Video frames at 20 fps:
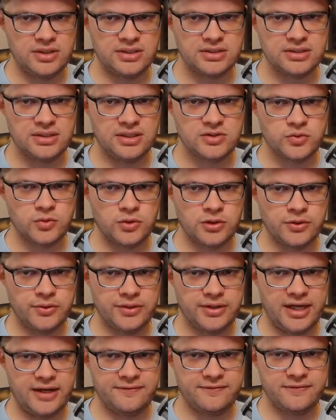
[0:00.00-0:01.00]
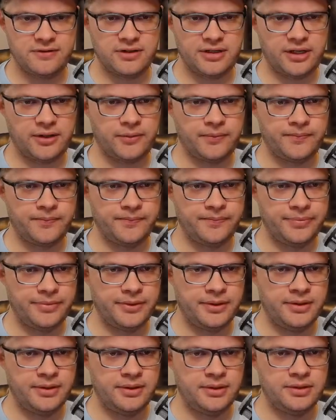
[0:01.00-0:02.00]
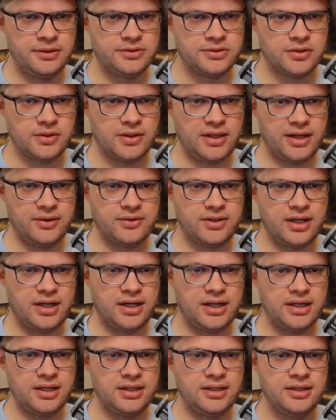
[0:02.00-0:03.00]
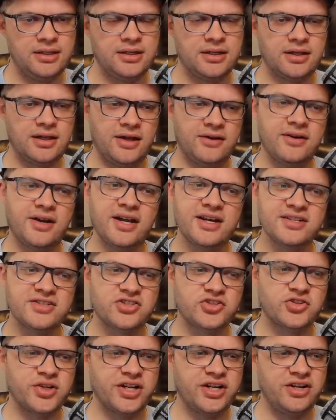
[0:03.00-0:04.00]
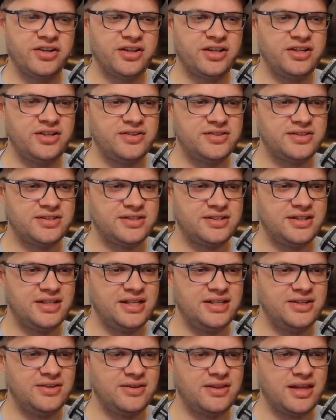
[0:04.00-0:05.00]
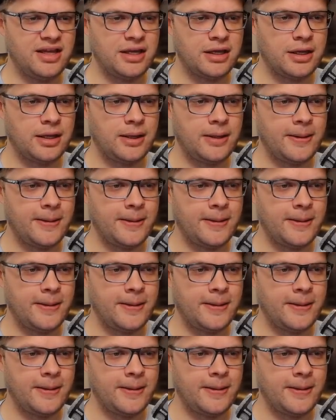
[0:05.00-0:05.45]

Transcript: let's work with that for now. So Cloud9 is trickier than you'd think.